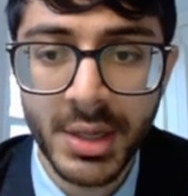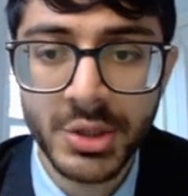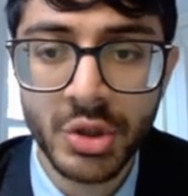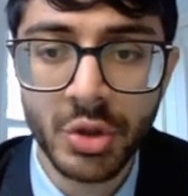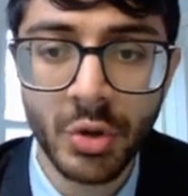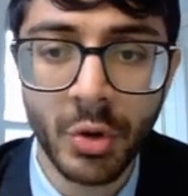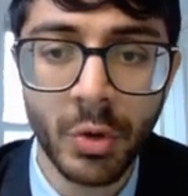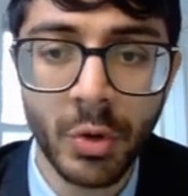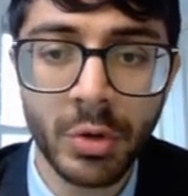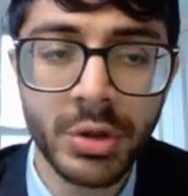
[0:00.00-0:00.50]

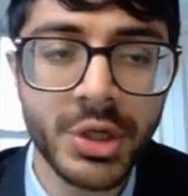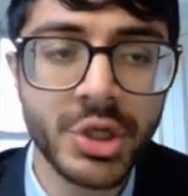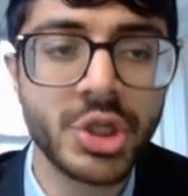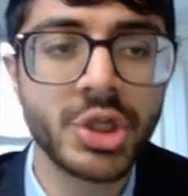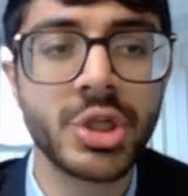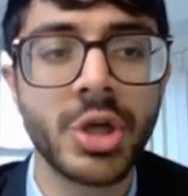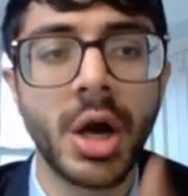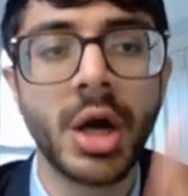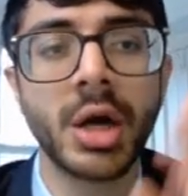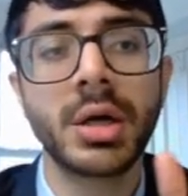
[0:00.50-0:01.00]
So the only
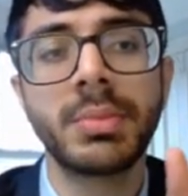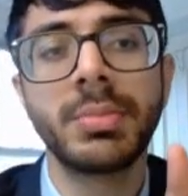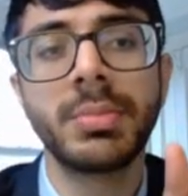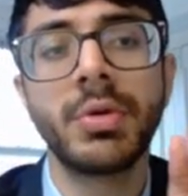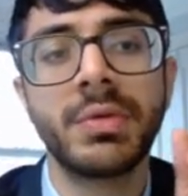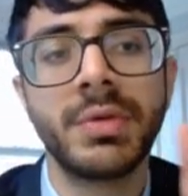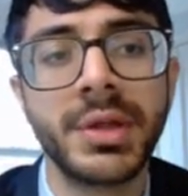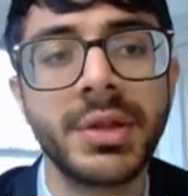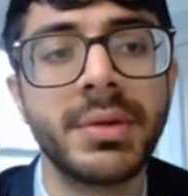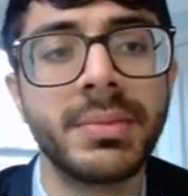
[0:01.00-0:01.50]

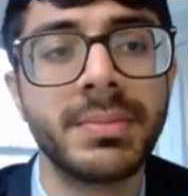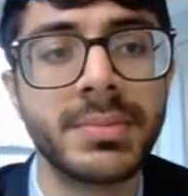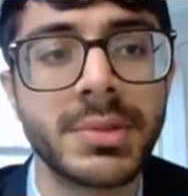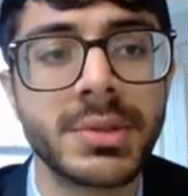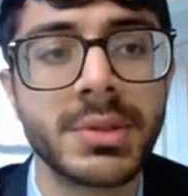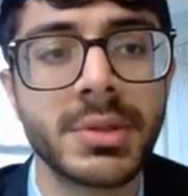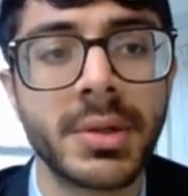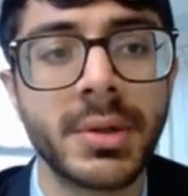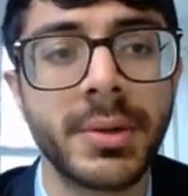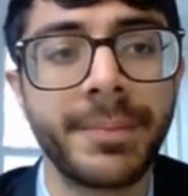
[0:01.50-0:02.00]
shockable
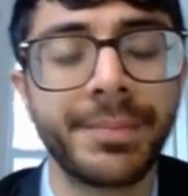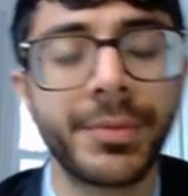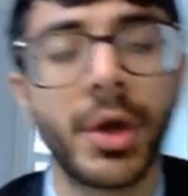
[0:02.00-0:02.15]
rhythms